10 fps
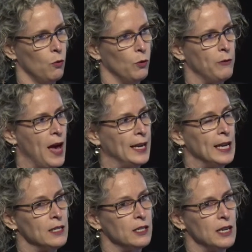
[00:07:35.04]
We've had
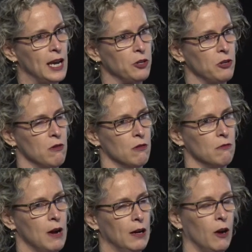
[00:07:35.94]

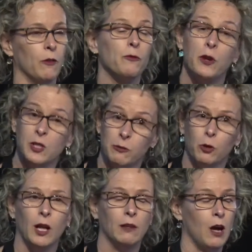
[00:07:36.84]
international, first of
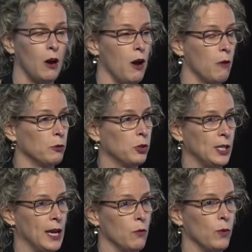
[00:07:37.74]
all, I will
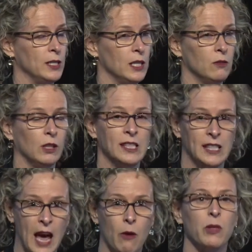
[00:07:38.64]
share, we did
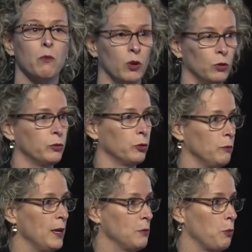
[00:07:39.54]
scour the world for a
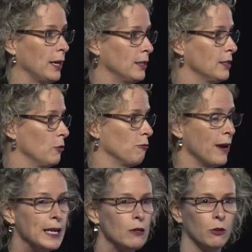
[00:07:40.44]
best practice
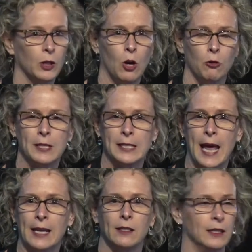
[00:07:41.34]
already or a gold
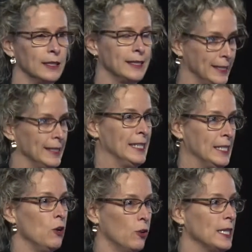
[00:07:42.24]
standard, and it
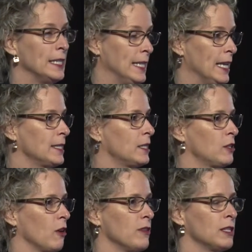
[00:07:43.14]
did not exist.
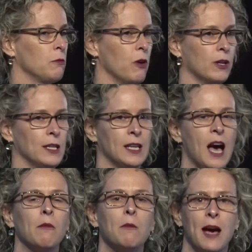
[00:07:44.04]
So this work has
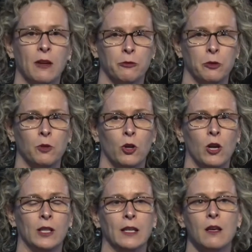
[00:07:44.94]
come about from not
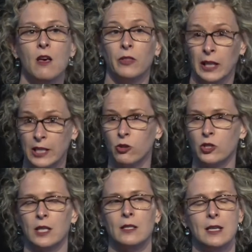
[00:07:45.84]
only the
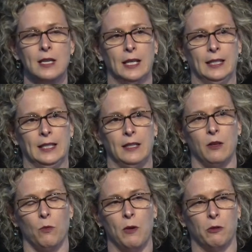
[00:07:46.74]
literature
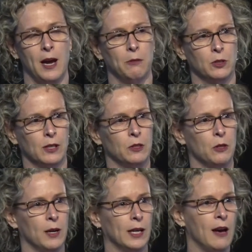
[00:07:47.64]
that we were able
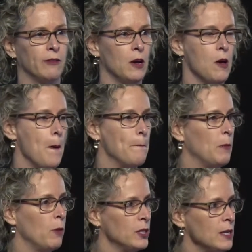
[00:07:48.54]
to uncover,
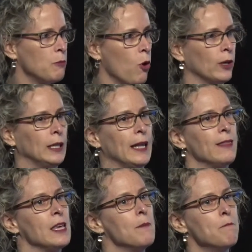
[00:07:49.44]
but most importantly,
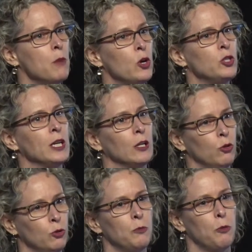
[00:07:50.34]
the emerging
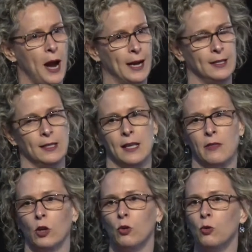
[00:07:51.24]
good practice
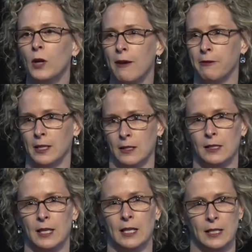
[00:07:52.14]
and the good
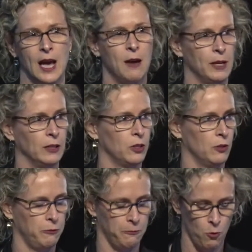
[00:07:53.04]
evidence that is coming to
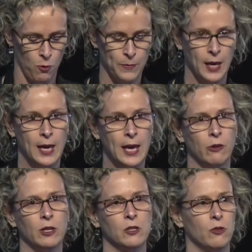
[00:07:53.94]
the fore
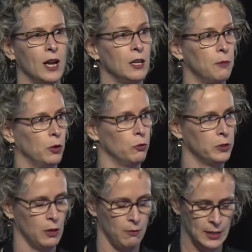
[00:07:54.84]
here in Australia, but
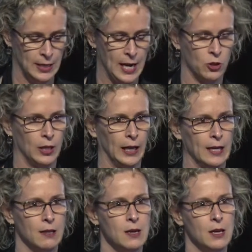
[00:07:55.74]
also internationally.